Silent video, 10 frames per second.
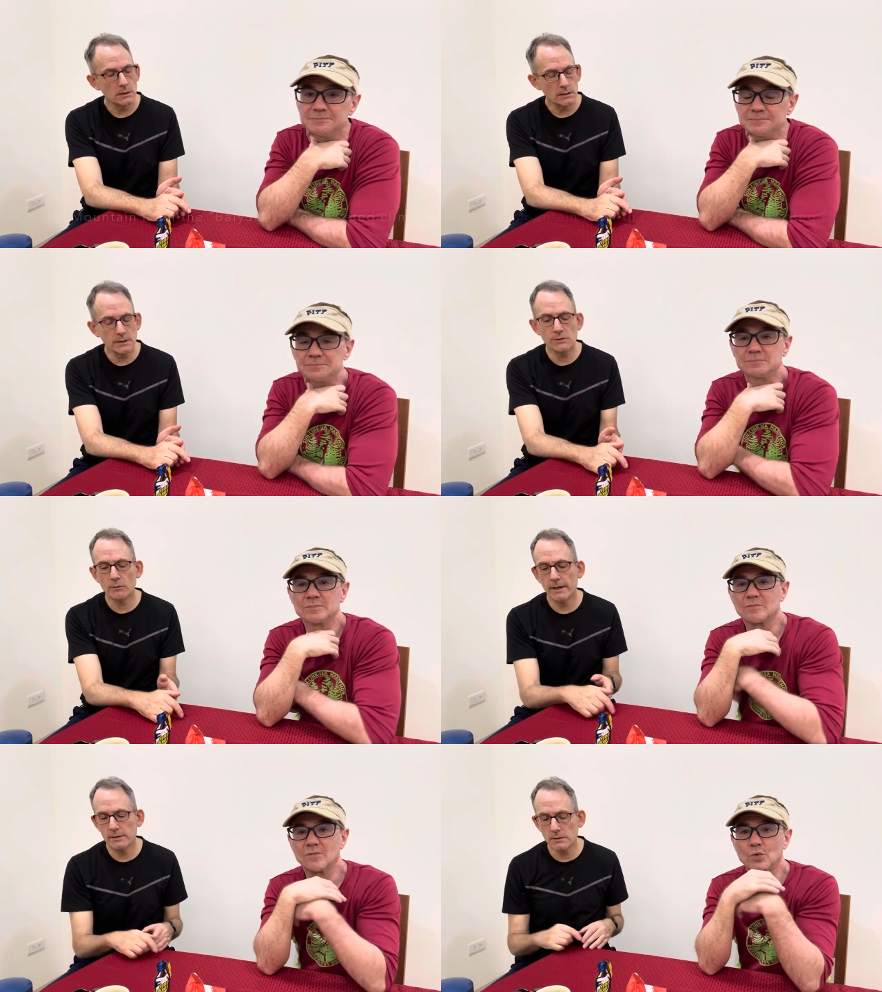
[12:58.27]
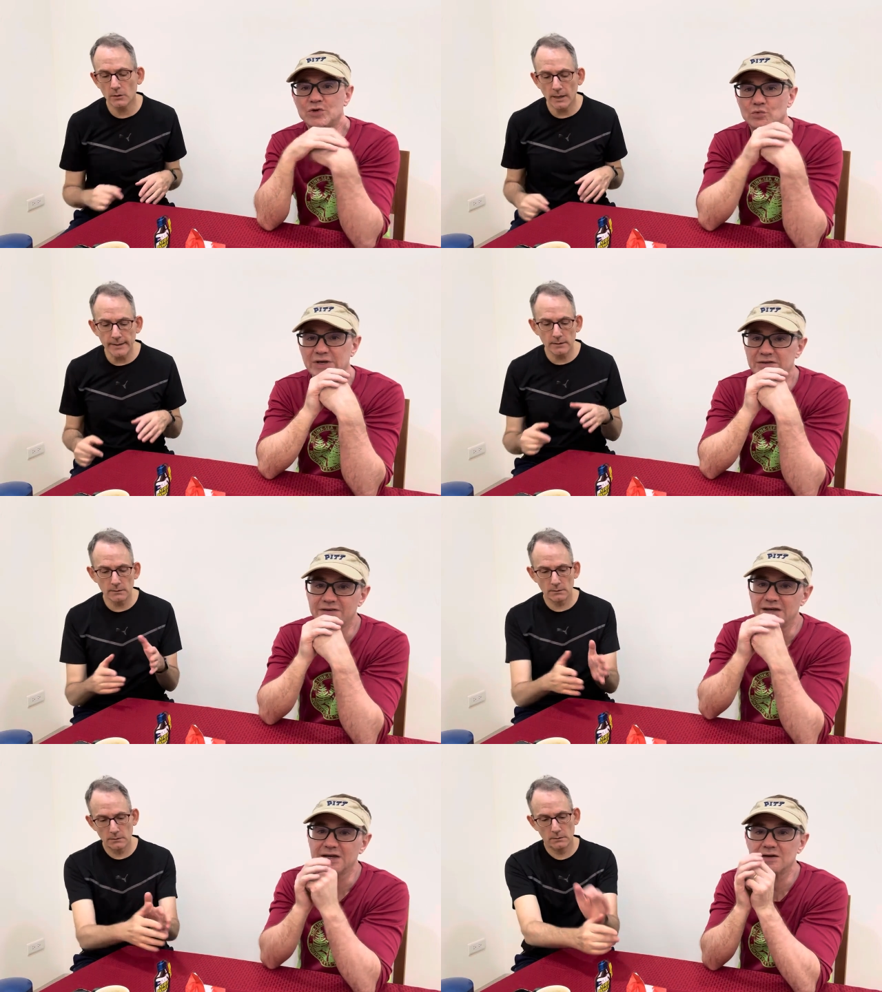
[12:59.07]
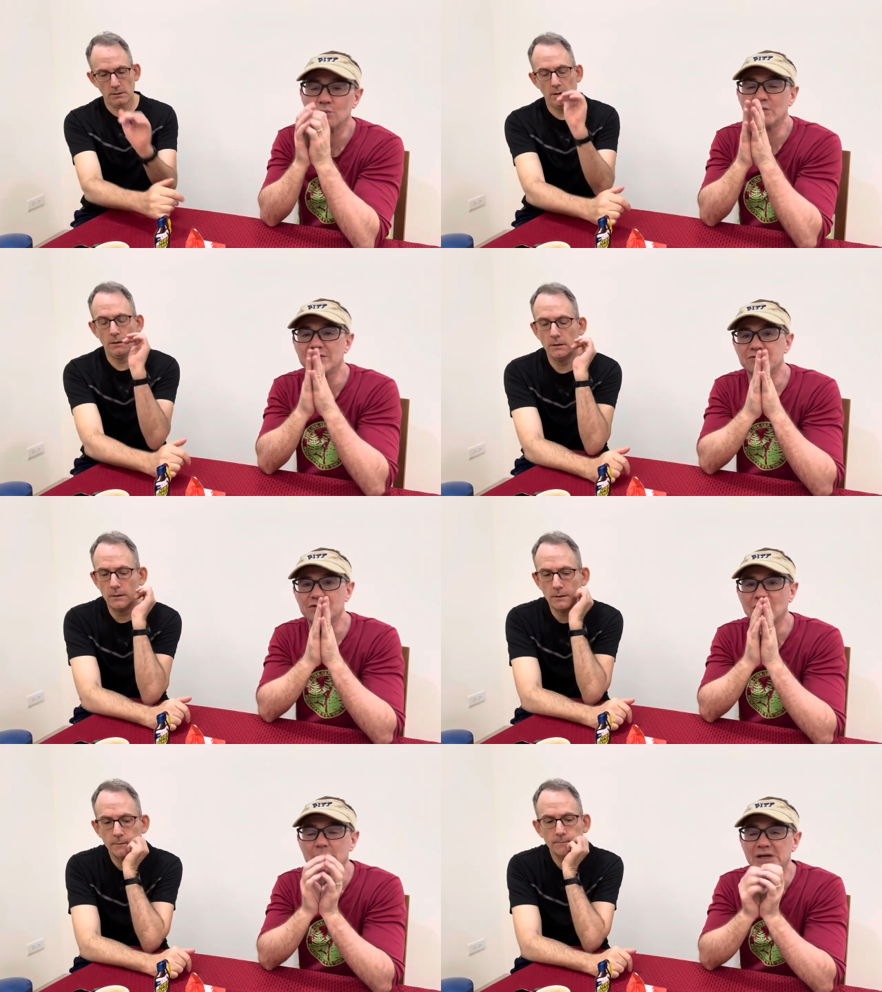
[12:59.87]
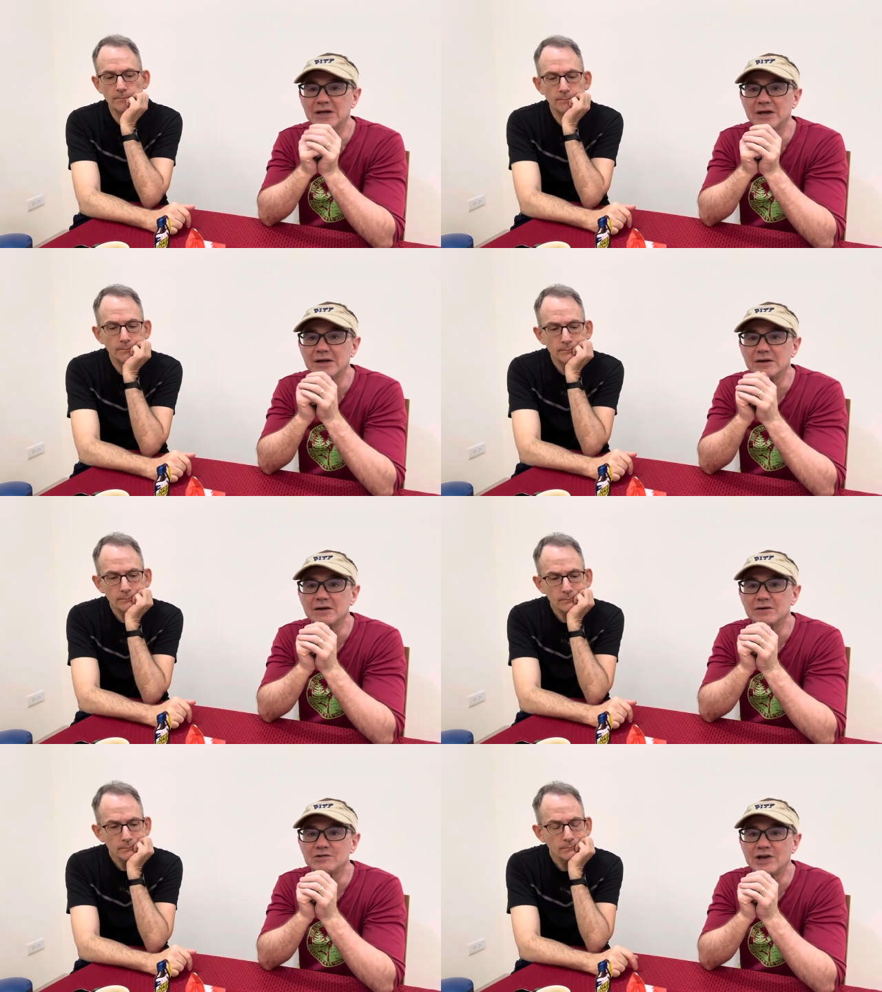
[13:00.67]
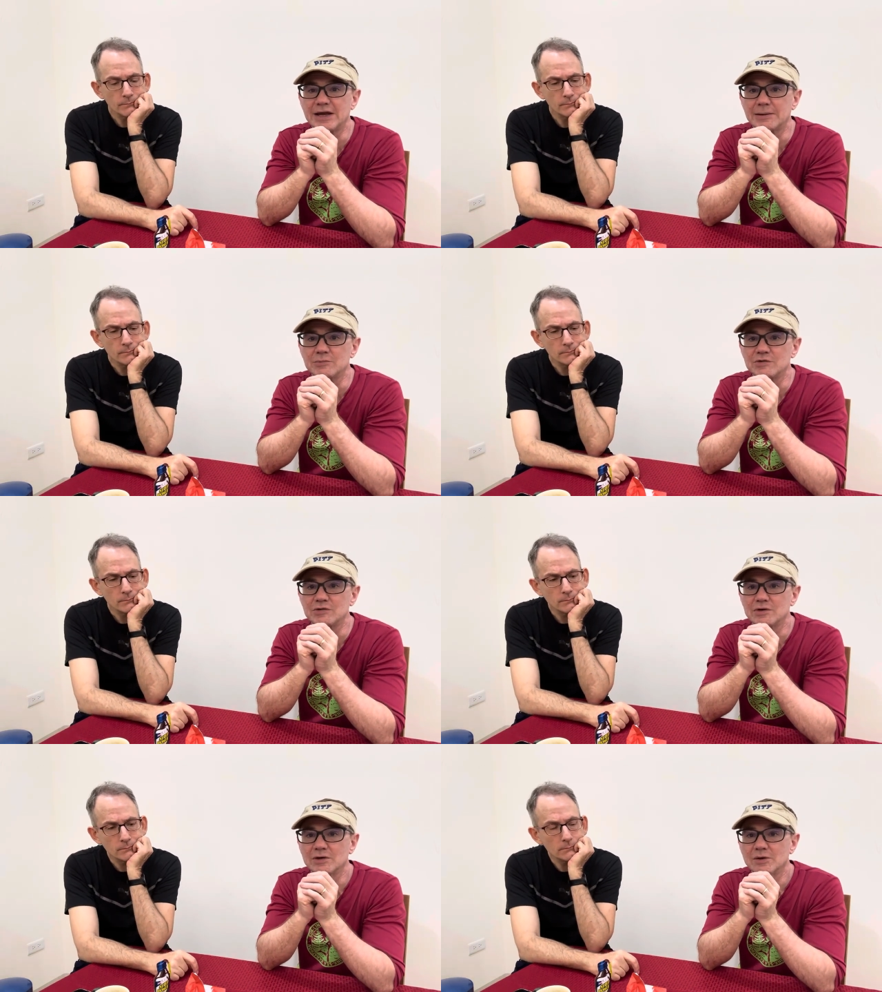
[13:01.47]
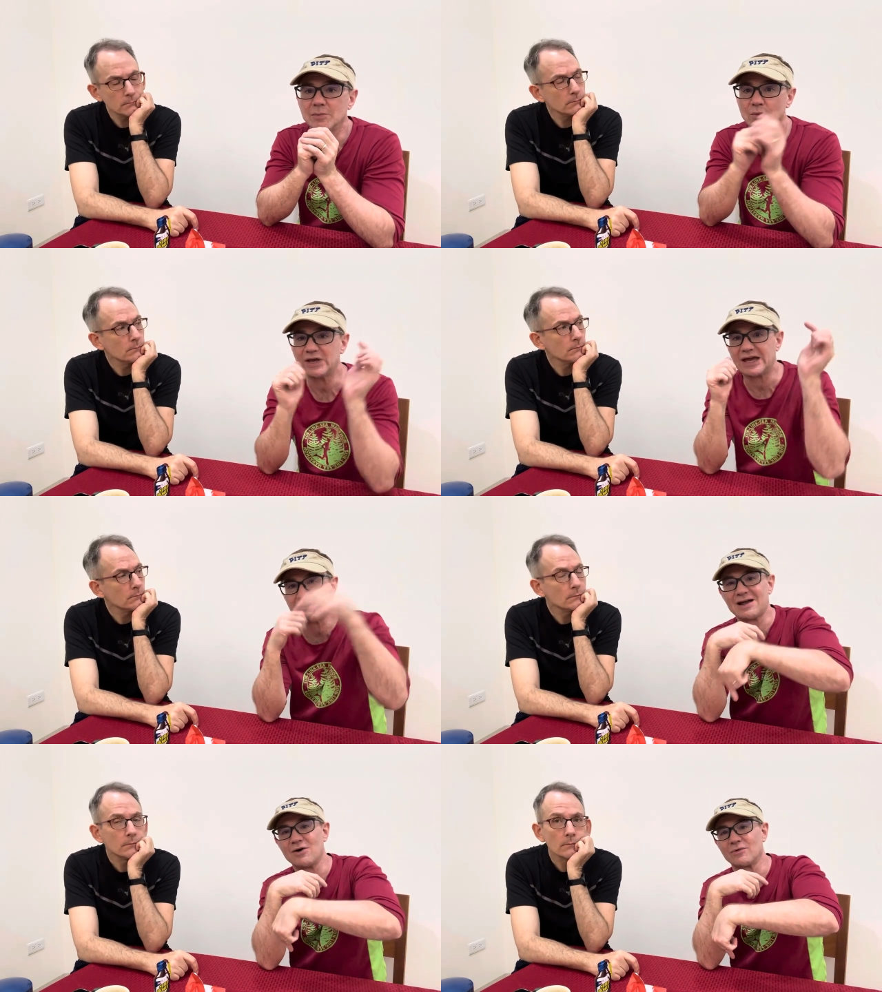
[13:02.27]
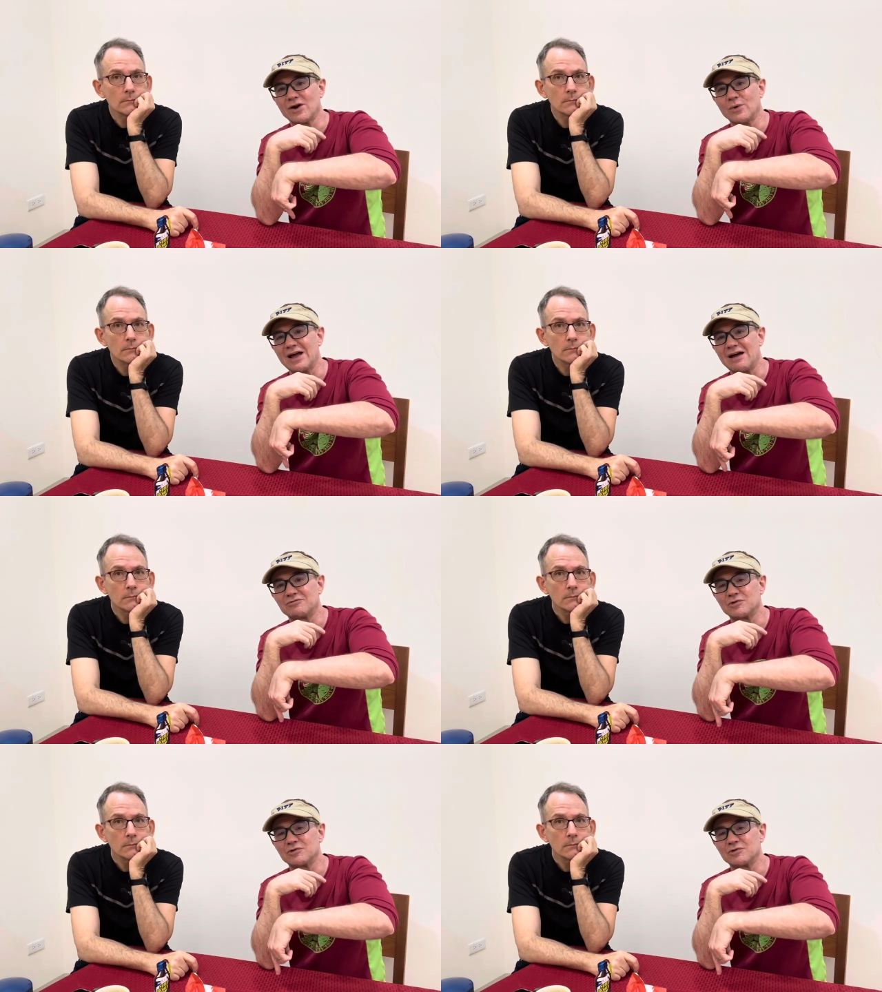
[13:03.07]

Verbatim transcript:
Speaker 1: That's right. So Which I, we did yeah, with yeah. Jeremy and James, but we came down right away after